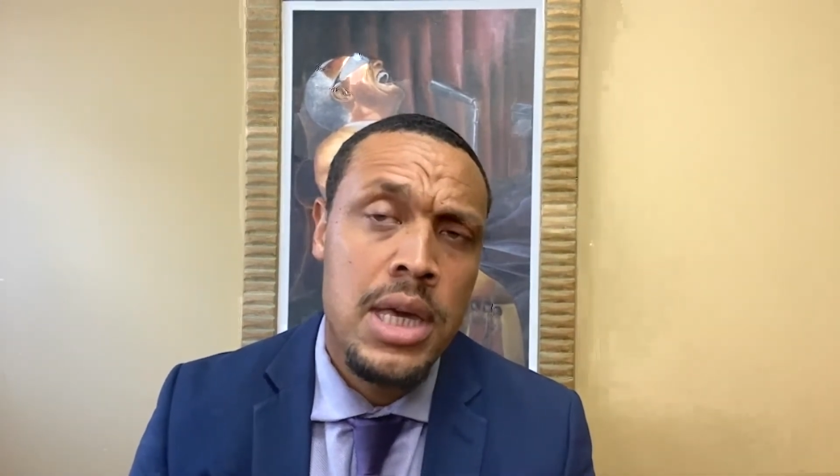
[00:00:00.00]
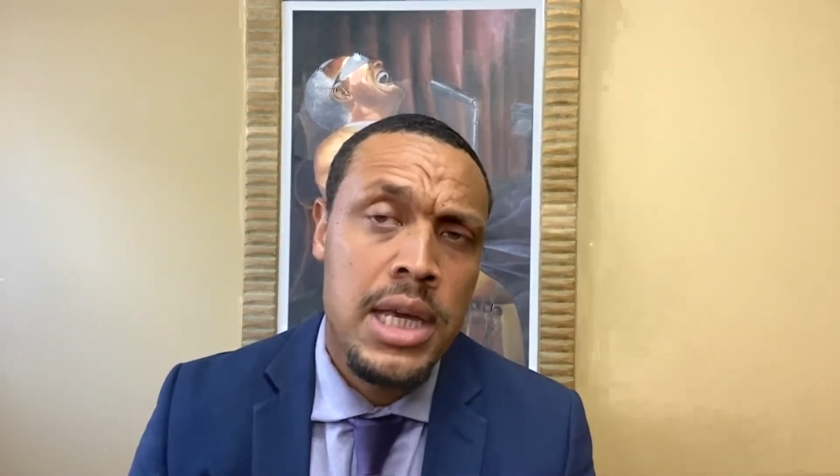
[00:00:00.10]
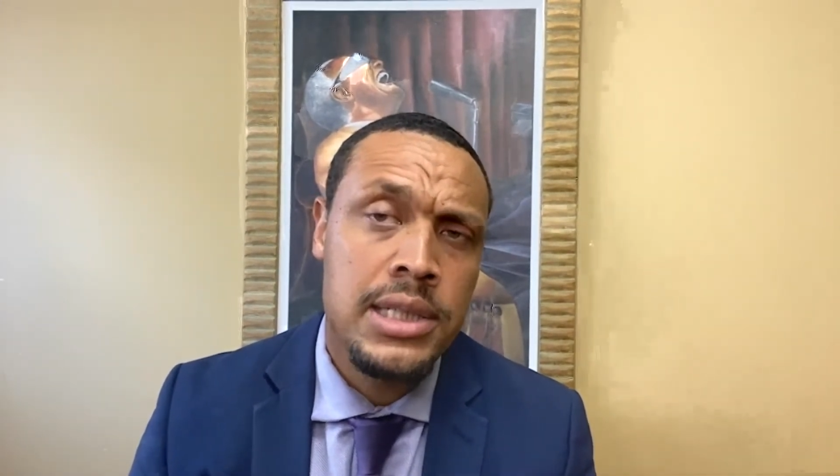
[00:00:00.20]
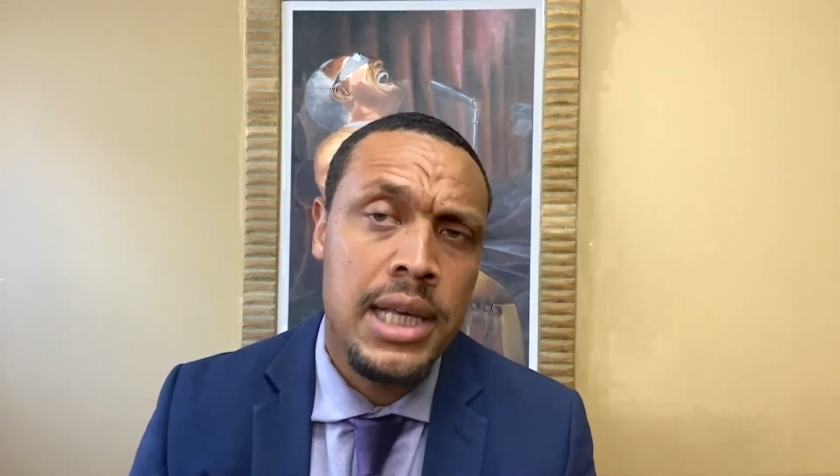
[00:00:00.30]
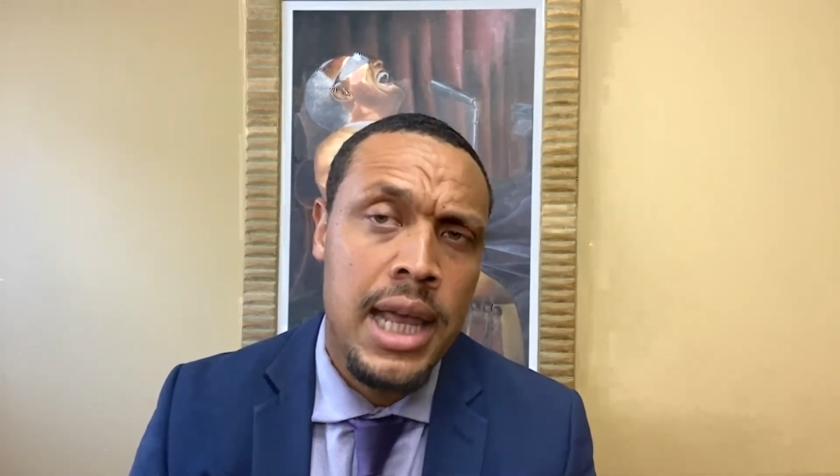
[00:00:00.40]

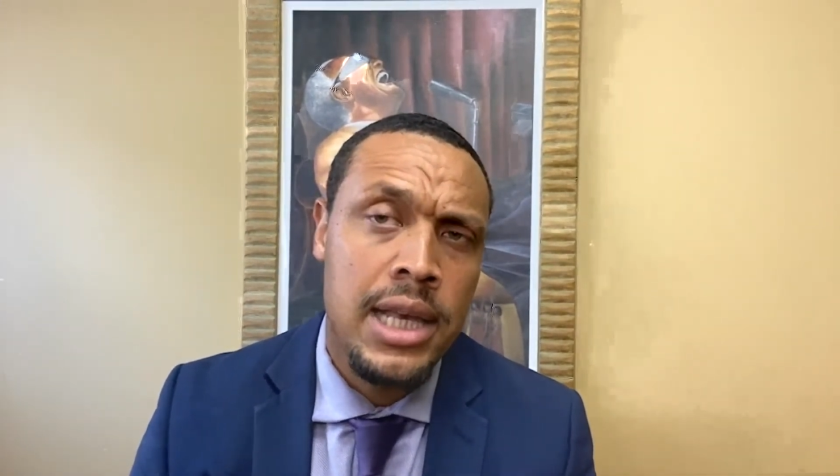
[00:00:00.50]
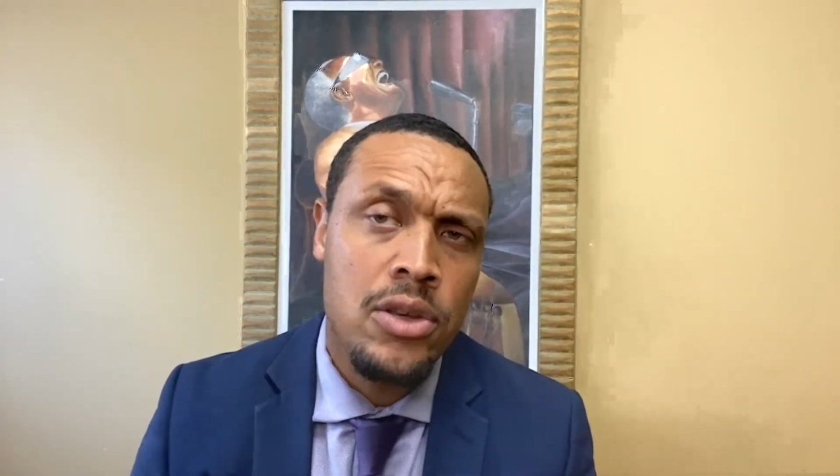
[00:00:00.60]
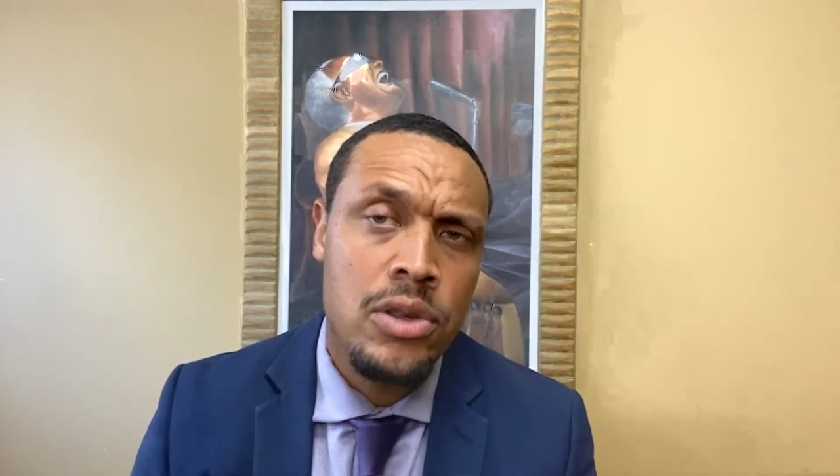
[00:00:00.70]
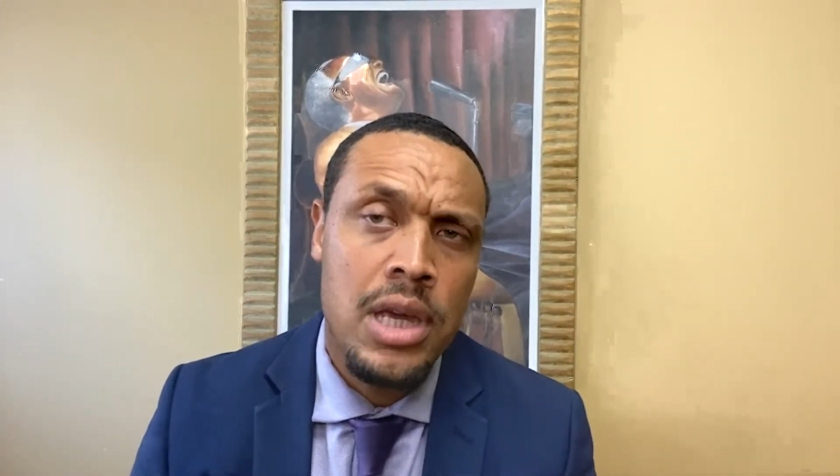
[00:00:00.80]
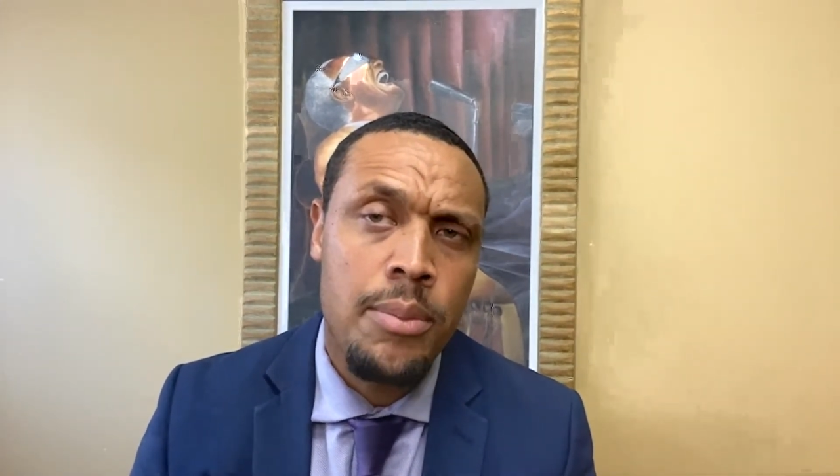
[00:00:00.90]
he said, hey, do
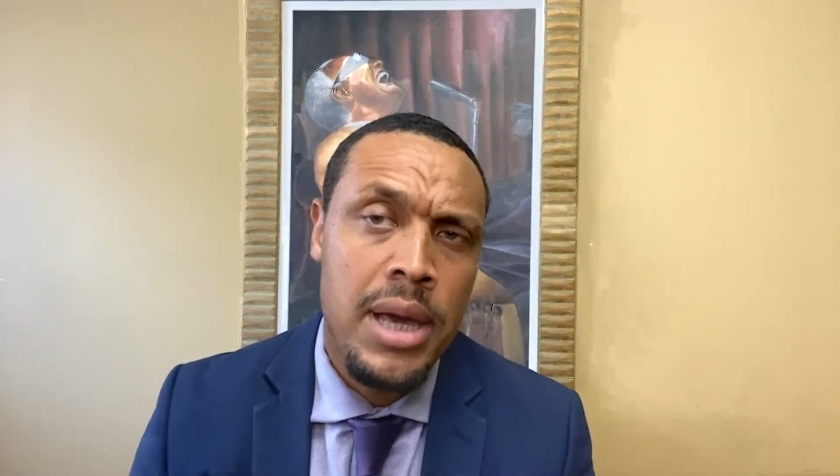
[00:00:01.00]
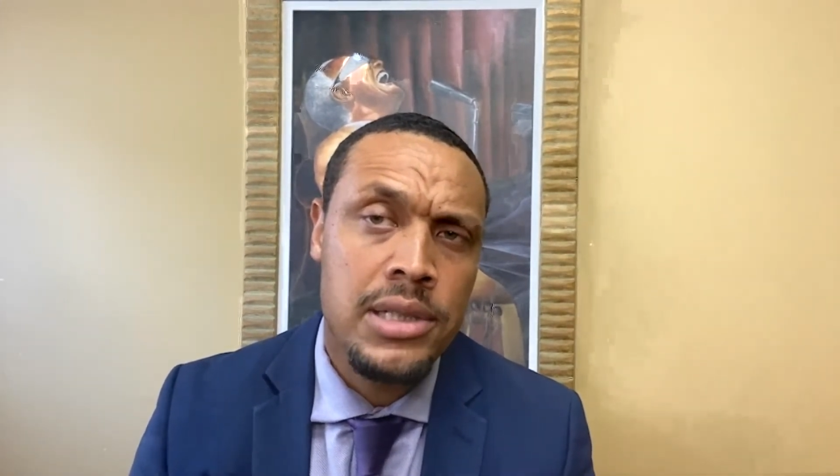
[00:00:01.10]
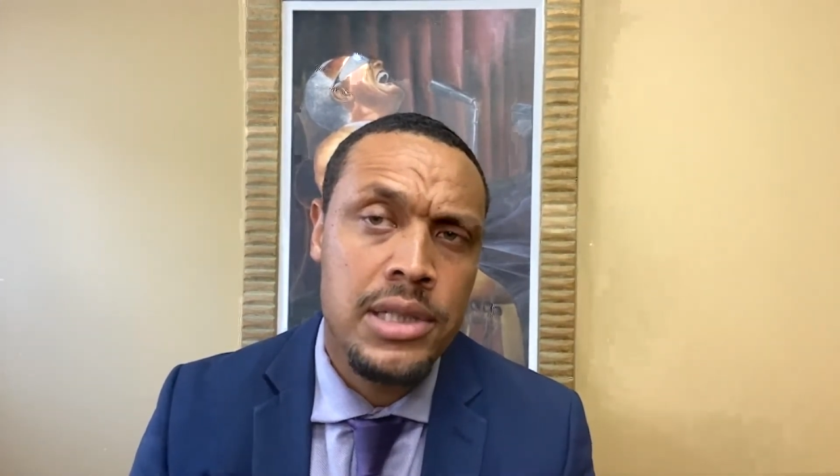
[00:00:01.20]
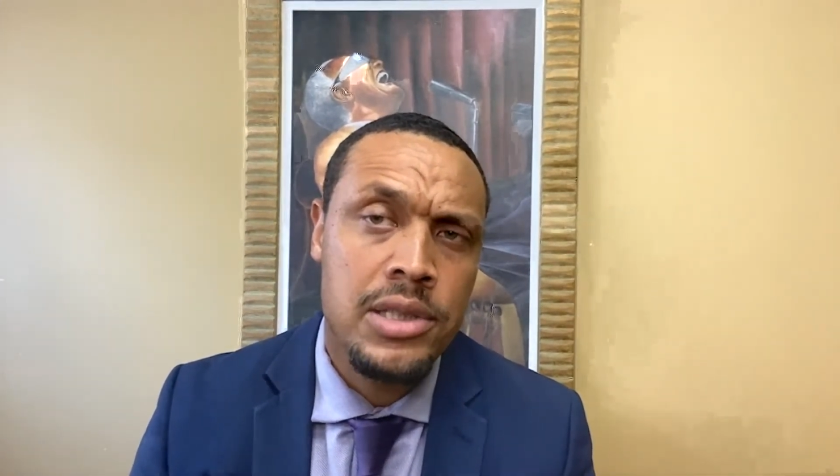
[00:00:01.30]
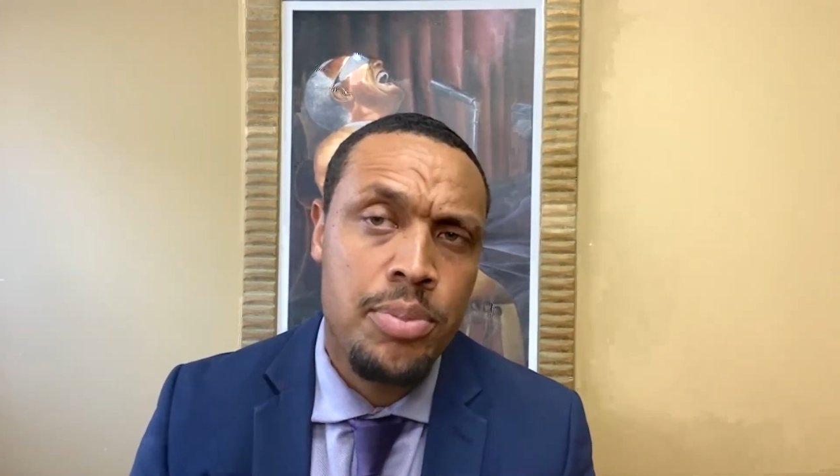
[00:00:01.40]
you think it makes
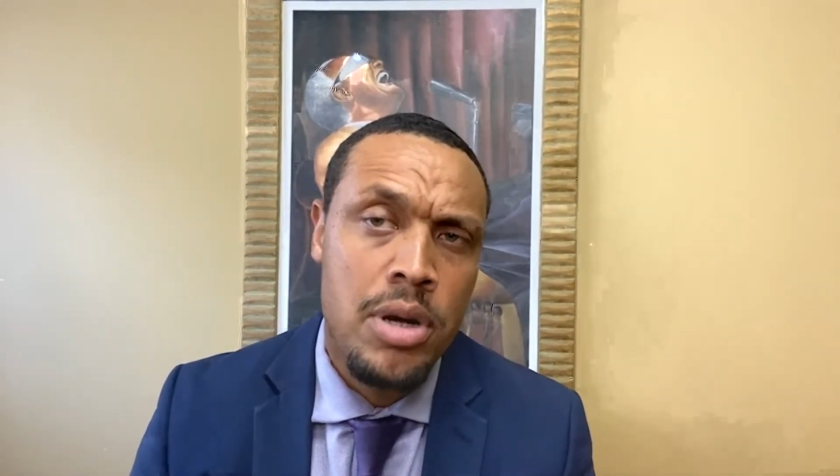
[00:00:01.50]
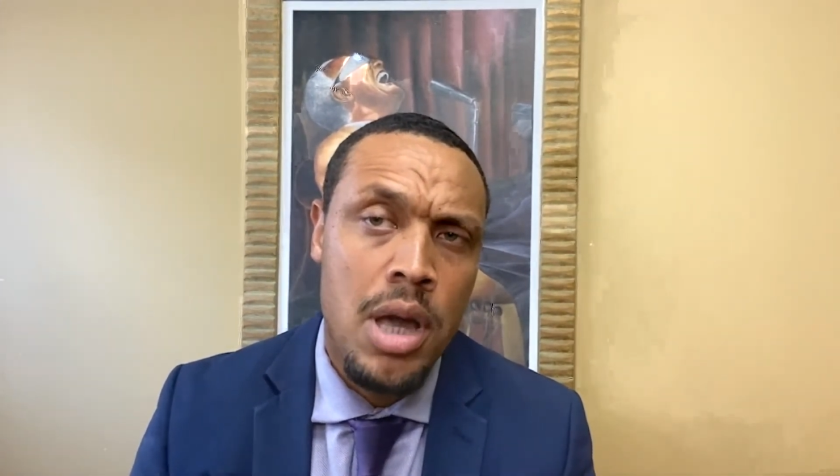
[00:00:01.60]
sense to put a